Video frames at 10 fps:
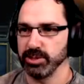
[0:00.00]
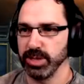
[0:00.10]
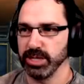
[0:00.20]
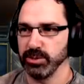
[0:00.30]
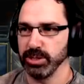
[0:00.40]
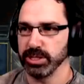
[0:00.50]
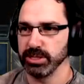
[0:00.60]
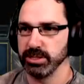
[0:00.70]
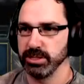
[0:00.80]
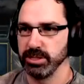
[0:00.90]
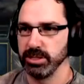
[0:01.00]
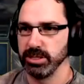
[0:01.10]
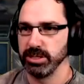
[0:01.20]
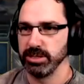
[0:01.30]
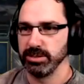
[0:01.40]
we could do this.
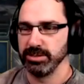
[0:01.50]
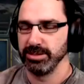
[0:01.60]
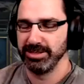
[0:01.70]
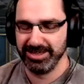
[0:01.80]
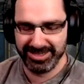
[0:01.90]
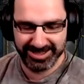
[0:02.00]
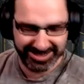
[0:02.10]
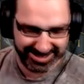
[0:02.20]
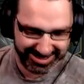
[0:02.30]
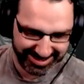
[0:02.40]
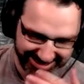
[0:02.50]
As worthless as you were